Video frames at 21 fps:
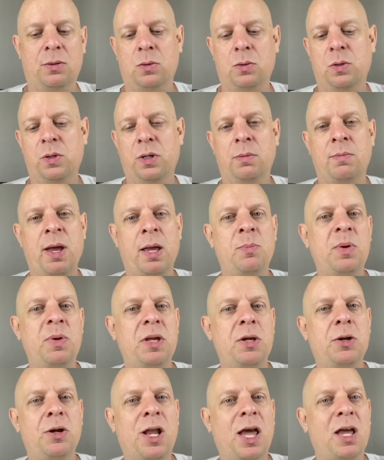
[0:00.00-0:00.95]
or it might be
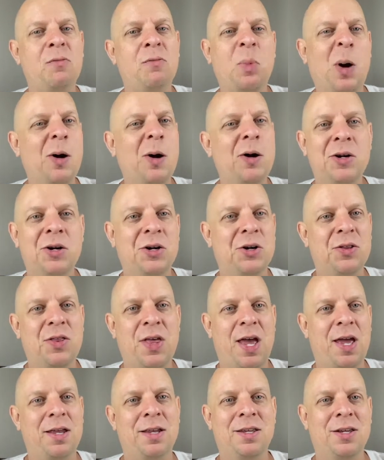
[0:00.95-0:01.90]
your life partner
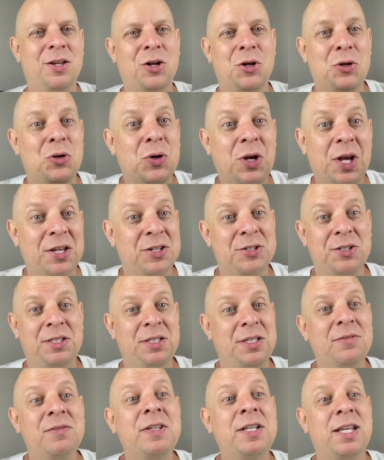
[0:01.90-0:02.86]
that, you know, you guys are
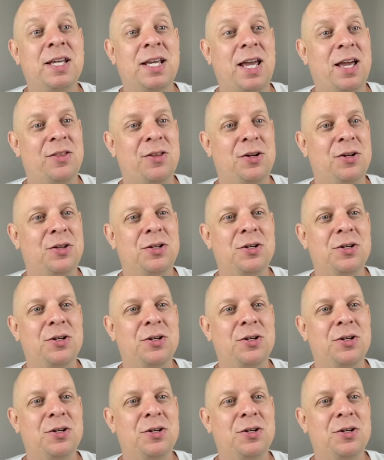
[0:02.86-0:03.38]
living together.